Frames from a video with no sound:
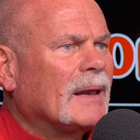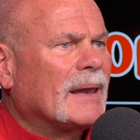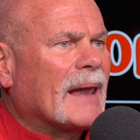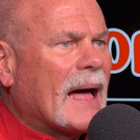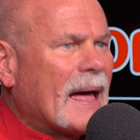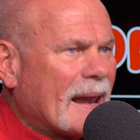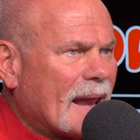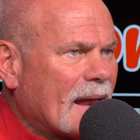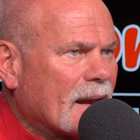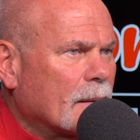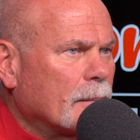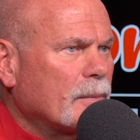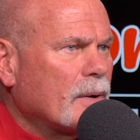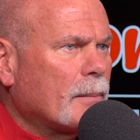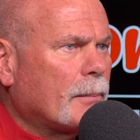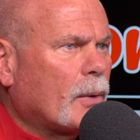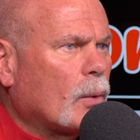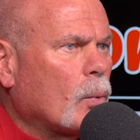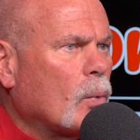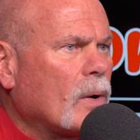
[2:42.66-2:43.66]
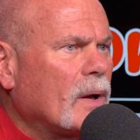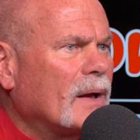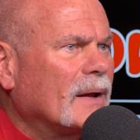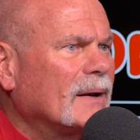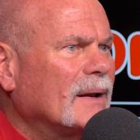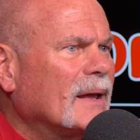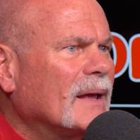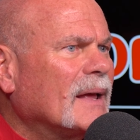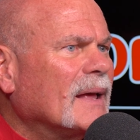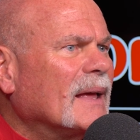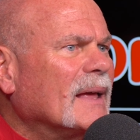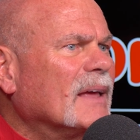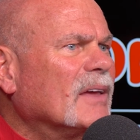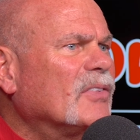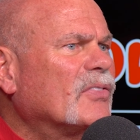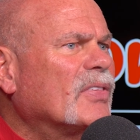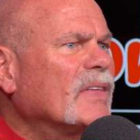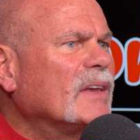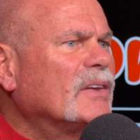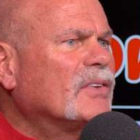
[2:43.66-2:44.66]
Line item number 1
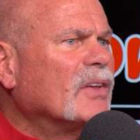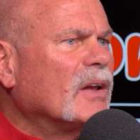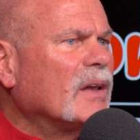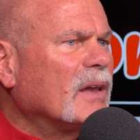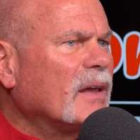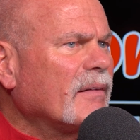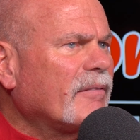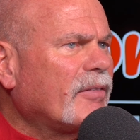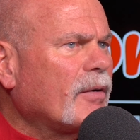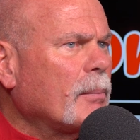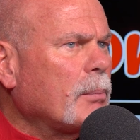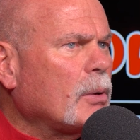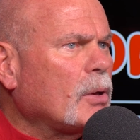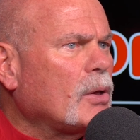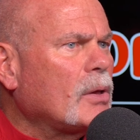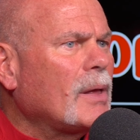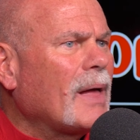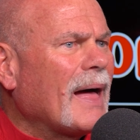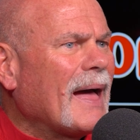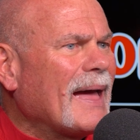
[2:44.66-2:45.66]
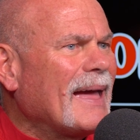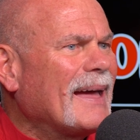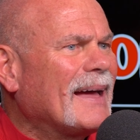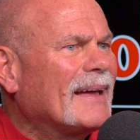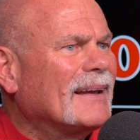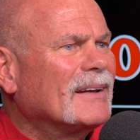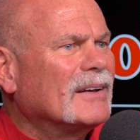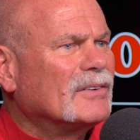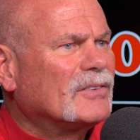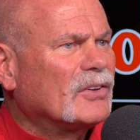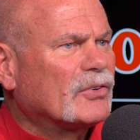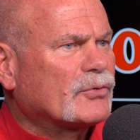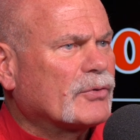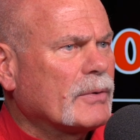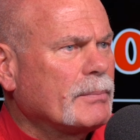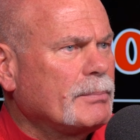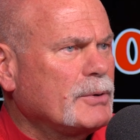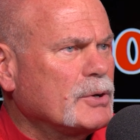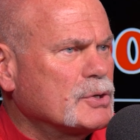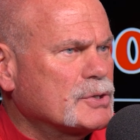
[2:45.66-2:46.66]
is the deliverable and
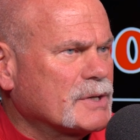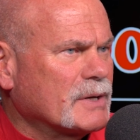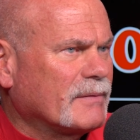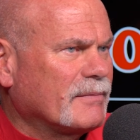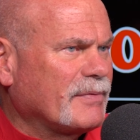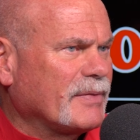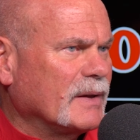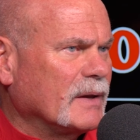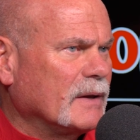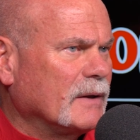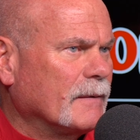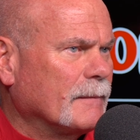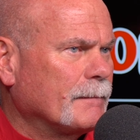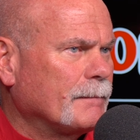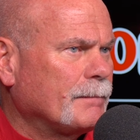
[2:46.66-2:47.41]
distribution fee.